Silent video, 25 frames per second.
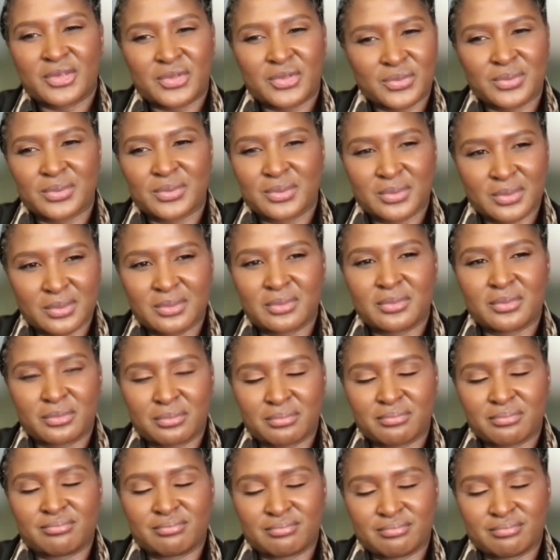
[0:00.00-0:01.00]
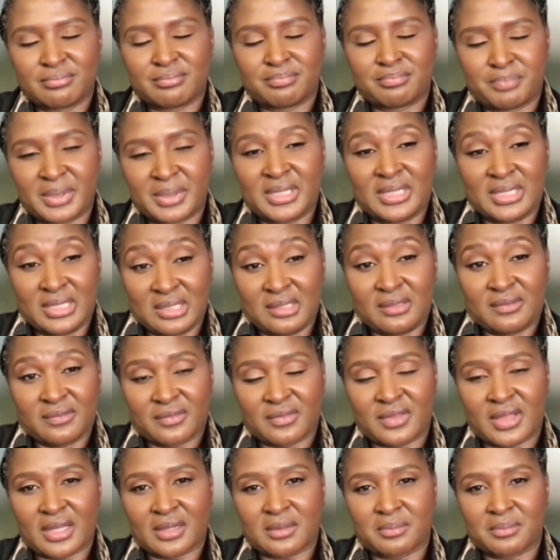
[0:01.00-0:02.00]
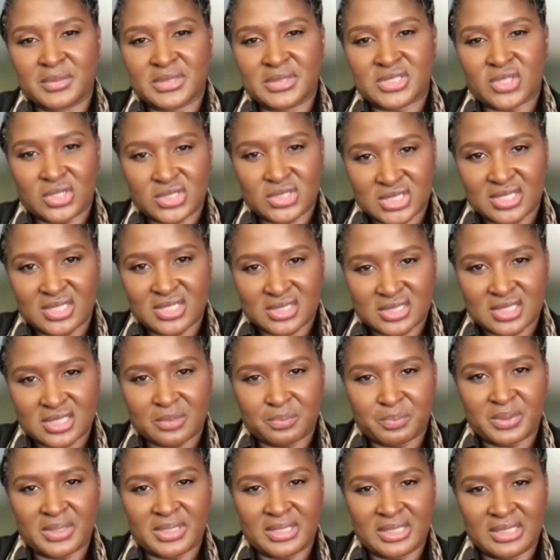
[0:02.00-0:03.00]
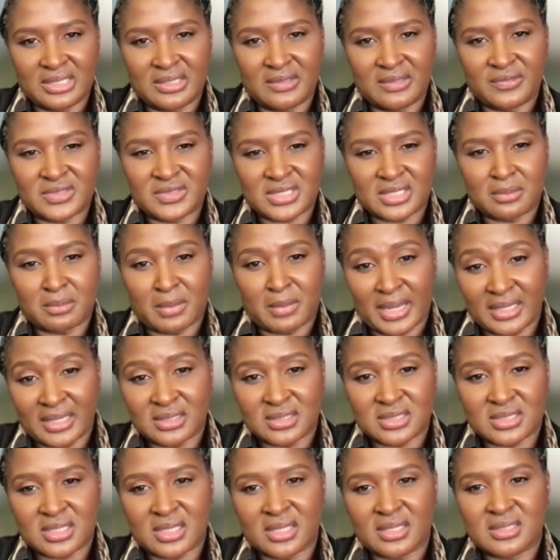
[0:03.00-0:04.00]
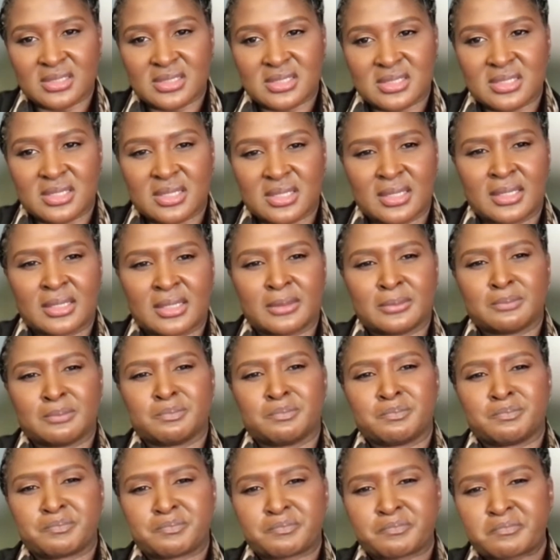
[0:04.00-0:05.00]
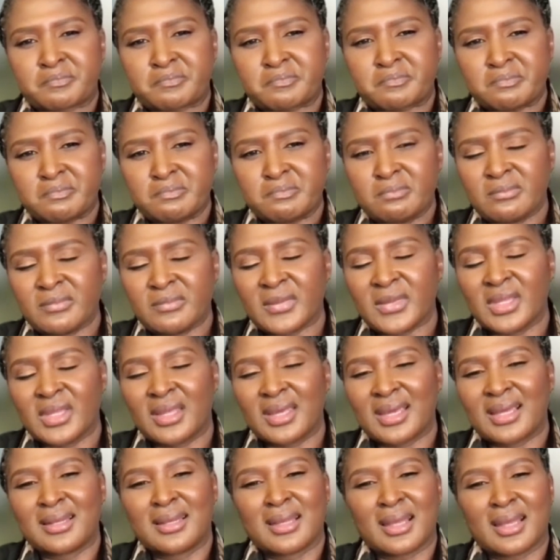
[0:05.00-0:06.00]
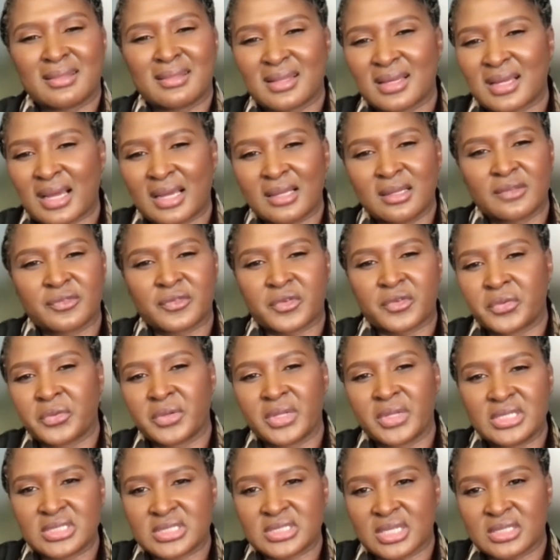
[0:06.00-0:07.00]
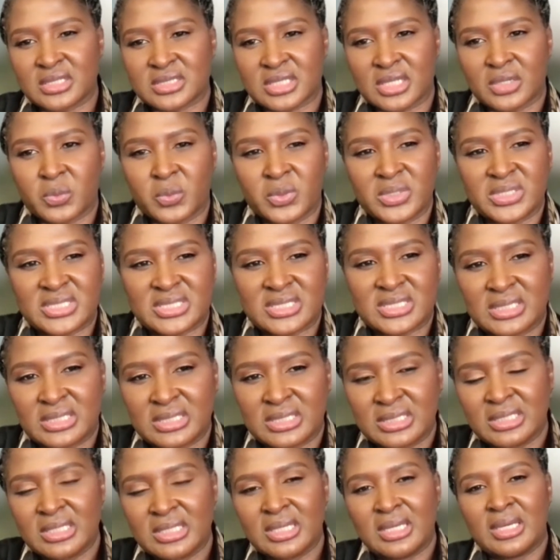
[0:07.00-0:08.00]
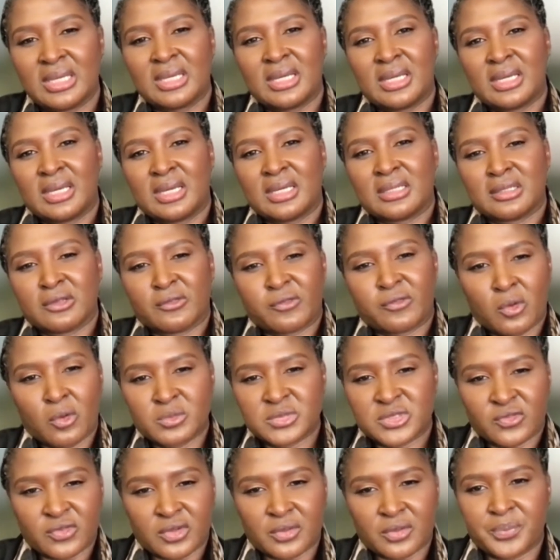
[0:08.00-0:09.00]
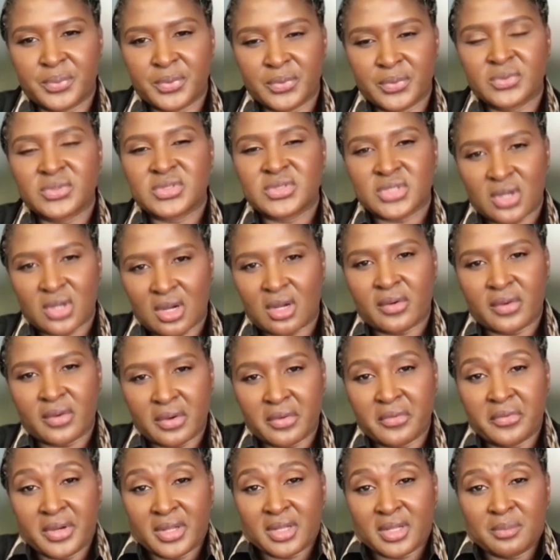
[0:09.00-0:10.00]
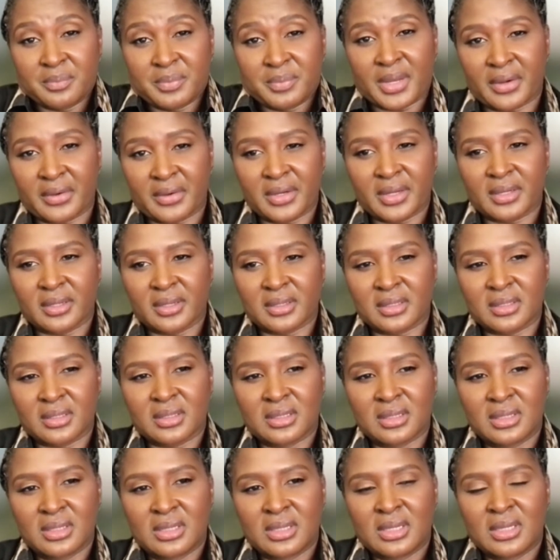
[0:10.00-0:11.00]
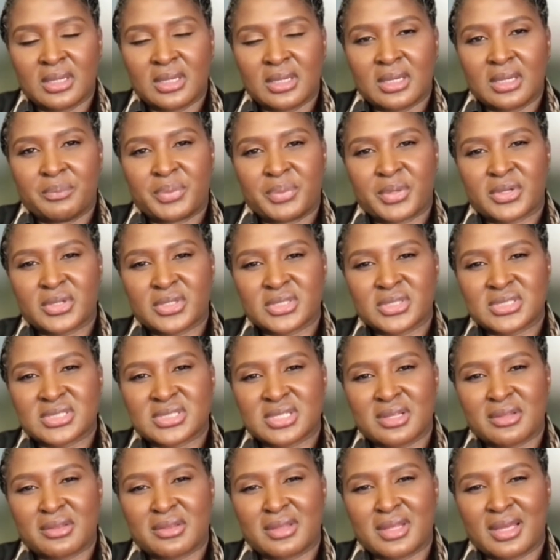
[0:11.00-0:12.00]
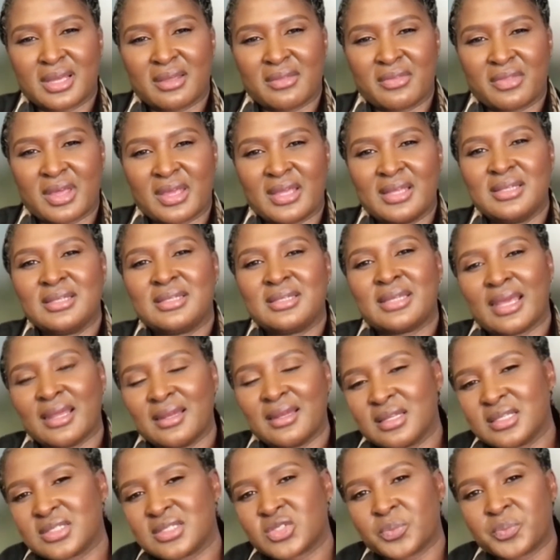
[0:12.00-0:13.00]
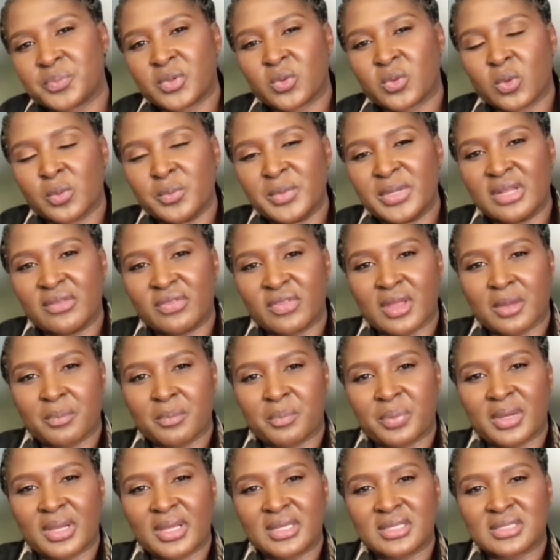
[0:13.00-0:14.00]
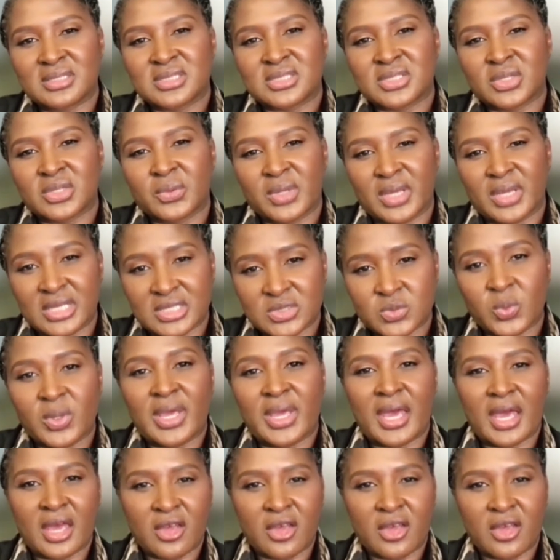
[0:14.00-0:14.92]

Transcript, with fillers: but I do believe that misogynistic beliefs and mindsets, um, and and the kind of crude insults that we see, and the forms of abuse are a real barrier because the, the intent is to put women in their place. So, yes,